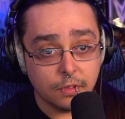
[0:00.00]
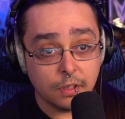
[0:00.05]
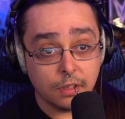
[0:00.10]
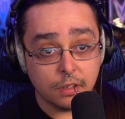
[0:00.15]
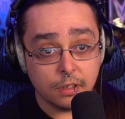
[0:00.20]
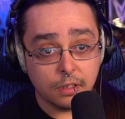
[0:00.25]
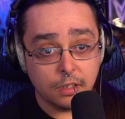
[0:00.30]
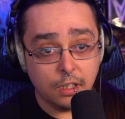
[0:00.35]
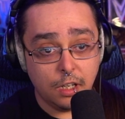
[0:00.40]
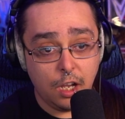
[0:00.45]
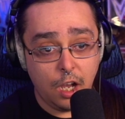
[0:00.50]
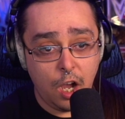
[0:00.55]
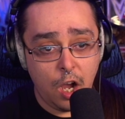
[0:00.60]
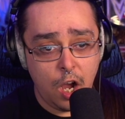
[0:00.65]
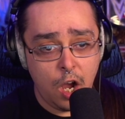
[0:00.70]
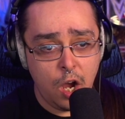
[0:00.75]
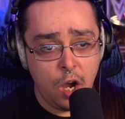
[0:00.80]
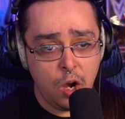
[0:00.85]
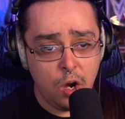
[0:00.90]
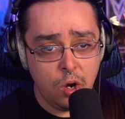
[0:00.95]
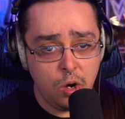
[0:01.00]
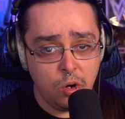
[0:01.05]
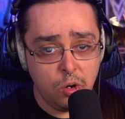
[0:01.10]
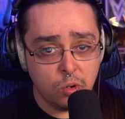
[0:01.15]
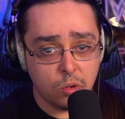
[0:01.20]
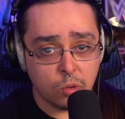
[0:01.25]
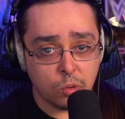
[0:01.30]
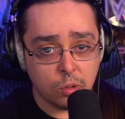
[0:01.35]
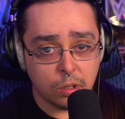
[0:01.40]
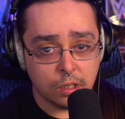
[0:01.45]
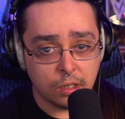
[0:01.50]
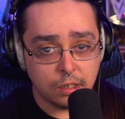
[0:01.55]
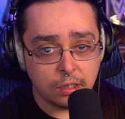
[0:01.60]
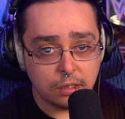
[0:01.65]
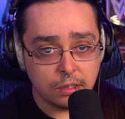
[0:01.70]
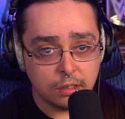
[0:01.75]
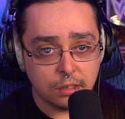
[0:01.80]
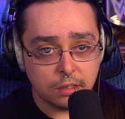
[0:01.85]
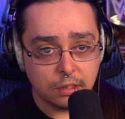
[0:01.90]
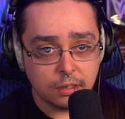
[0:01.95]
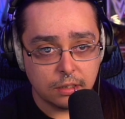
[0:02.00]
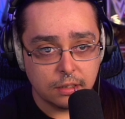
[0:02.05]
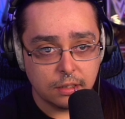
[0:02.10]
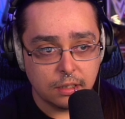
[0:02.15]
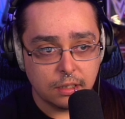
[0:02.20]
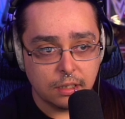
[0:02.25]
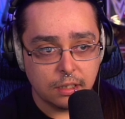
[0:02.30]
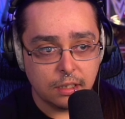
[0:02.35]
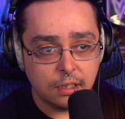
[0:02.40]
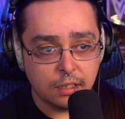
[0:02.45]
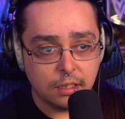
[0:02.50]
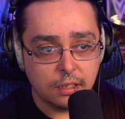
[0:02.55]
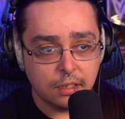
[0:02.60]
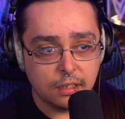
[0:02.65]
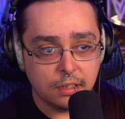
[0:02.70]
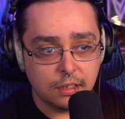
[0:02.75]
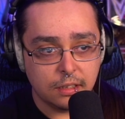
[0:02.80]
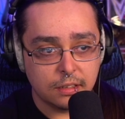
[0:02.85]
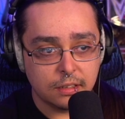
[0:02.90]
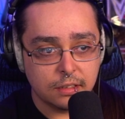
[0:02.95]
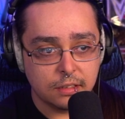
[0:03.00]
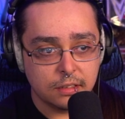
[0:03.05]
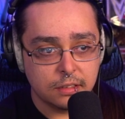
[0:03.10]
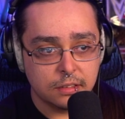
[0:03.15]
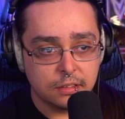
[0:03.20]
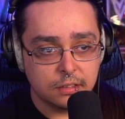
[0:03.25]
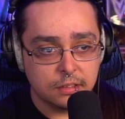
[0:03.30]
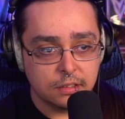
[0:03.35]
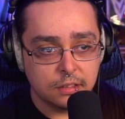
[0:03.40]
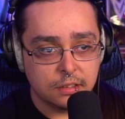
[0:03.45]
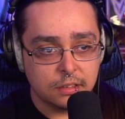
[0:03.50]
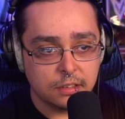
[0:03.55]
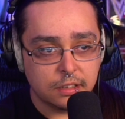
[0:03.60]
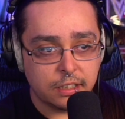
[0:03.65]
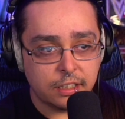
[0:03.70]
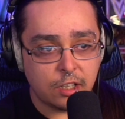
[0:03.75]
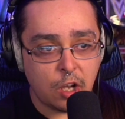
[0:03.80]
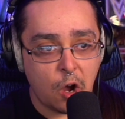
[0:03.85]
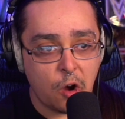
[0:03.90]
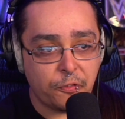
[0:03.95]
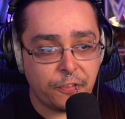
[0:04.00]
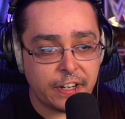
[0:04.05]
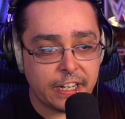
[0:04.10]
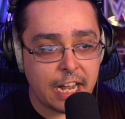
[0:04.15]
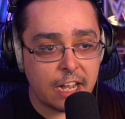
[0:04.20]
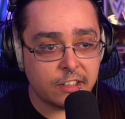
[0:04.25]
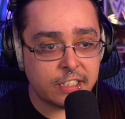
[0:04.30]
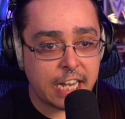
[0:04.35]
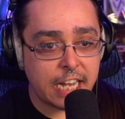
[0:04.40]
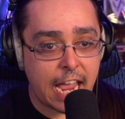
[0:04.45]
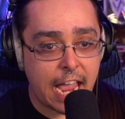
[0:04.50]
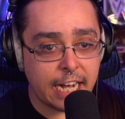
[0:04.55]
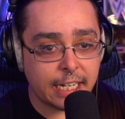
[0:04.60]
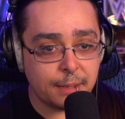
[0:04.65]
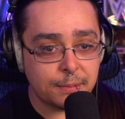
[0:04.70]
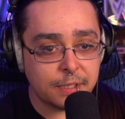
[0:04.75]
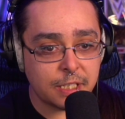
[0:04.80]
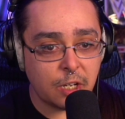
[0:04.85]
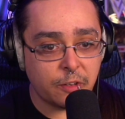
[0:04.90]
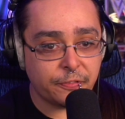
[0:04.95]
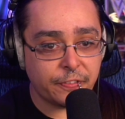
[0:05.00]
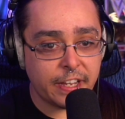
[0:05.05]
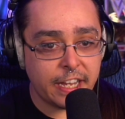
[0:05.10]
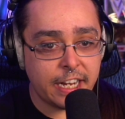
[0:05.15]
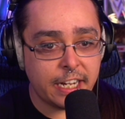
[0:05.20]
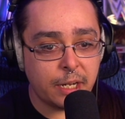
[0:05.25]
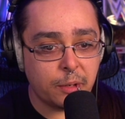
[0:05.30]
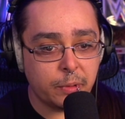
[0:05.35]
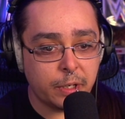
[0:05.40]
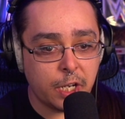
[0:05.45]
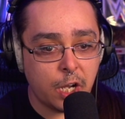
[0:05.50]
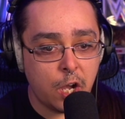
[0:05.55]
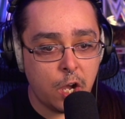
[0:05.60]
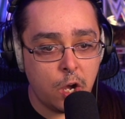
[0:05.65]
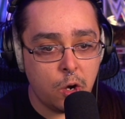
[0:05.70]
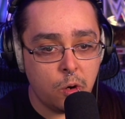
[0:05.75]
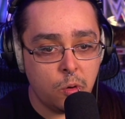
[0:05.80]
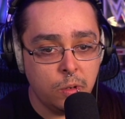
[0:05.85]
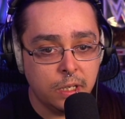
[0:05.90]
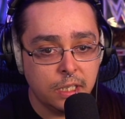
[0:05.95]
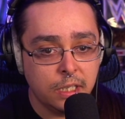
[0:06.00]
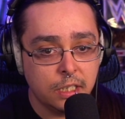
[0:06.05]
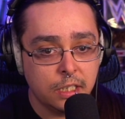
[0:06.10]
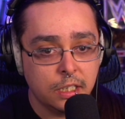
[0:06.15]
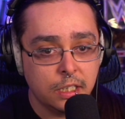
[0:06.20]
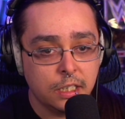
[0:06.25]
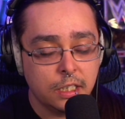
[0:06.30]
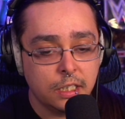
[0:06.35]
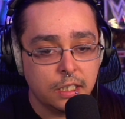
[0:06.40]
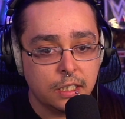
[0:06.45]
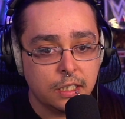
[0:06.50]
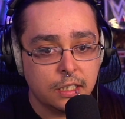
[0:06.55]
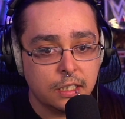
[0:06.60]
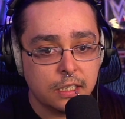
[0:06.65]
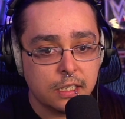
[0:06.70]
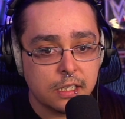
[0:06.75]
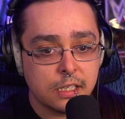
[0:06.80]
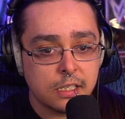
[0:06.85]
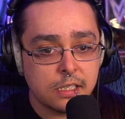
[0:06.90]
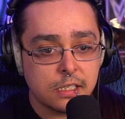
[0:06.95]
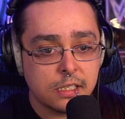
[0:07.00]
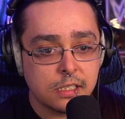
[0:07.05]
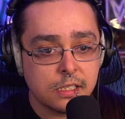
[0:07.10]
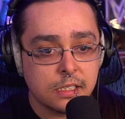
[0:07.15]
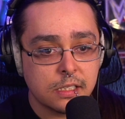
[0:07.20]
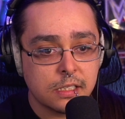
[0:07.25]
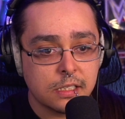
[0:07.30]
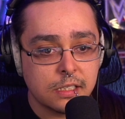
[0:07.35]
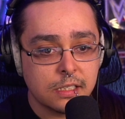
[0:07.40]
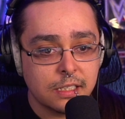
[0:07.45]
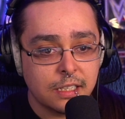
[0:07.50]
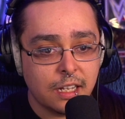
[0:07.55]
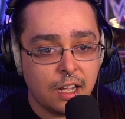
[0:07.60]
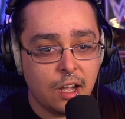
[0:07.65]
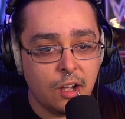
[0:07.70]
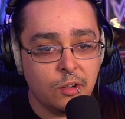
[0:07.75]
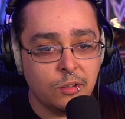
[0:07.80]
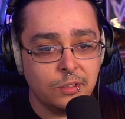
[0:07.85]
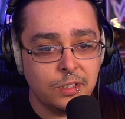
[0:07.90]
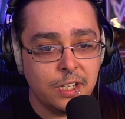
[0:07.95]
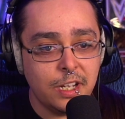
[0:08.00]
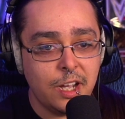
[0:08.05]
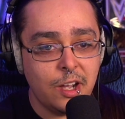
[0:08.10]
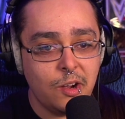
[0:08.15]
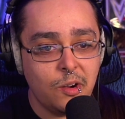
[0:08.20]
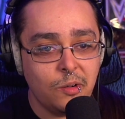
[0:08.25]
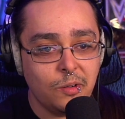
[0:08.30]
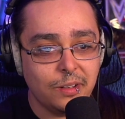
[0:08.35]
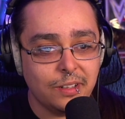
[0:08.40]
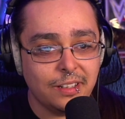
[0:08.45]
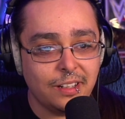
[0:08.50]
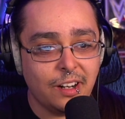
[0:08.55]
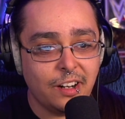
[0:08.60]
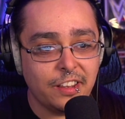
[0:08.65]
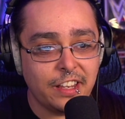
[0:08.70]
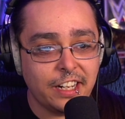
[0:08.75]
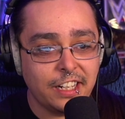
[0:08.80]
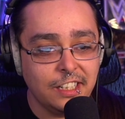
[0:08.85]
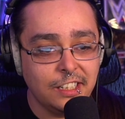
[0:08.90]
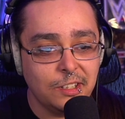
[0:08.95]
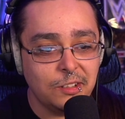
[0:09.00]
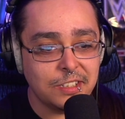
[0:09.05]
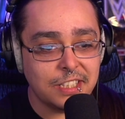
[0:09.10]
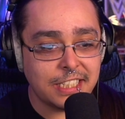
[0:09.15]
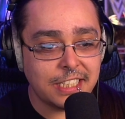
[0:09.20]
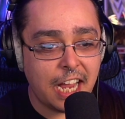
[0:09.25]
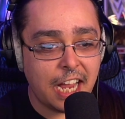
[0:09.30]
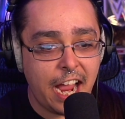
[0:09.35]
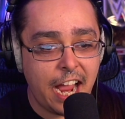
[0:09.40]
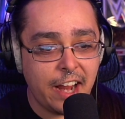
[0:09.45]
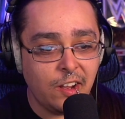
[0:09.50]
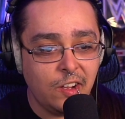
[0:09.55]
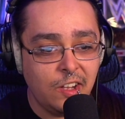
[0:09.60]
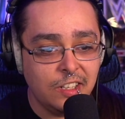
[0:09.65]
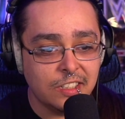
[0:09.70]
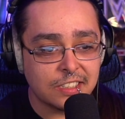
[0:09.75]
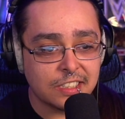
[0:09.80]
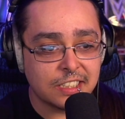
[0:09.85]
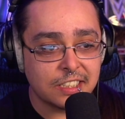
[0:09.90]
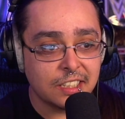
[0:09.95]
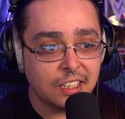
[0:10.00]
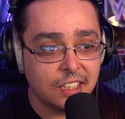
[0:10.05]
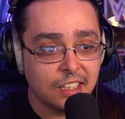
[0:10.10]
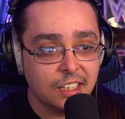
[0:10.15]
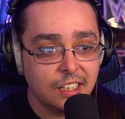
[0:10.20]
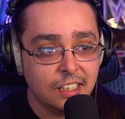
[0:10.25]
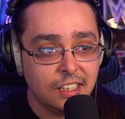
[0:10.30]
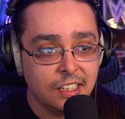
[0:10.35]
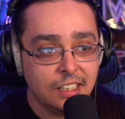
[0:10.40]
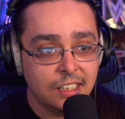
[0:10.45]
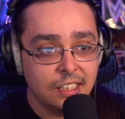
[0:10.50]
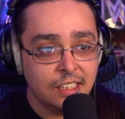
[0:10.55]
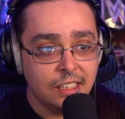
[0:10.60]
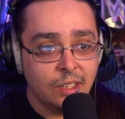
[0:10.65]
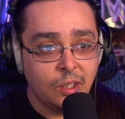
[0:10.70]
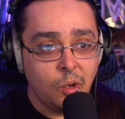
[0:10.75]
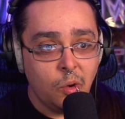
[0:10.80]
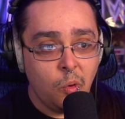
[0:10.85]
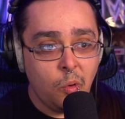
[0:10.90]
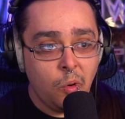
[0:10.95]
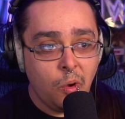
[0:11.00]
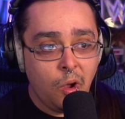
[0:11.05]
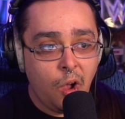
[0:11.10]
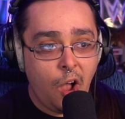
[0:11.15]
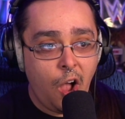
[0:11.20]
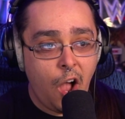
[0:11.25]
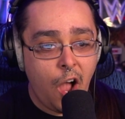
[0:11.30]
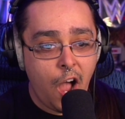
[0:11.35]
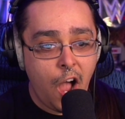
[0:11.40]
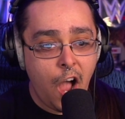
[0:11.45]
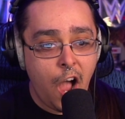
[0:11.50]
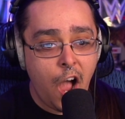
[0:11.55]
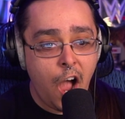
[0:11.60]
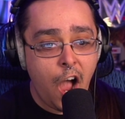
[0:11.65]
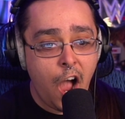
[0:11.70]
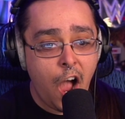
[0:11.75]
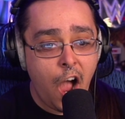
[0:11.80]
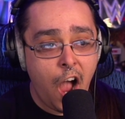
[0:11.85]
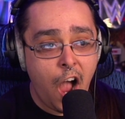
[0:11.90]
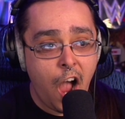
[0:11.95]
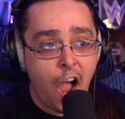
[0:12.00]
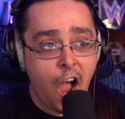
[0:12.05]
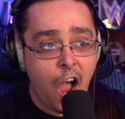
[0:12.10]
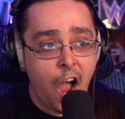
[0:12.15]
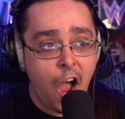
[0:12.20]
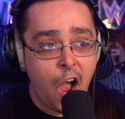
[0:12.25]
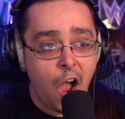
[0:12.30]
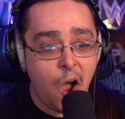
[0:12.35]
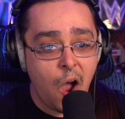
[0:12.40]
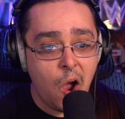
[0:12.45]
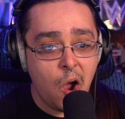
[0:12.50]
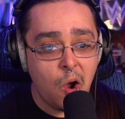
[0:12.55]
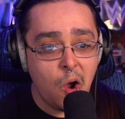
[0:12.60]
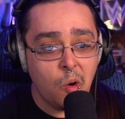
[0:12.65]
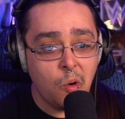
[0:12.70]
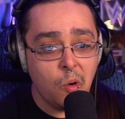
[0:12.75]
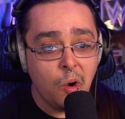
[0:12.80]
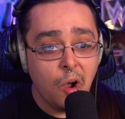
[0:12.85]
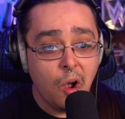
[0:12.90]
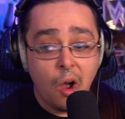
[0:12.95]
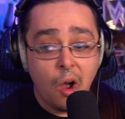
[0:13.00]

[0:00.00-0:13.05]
Get oh! Tag. Kofi now tagged himself in. Here we go. Kingston now goes up top. Oh no! Are they gonna lose the titles? No, Kofi Kingston. oh!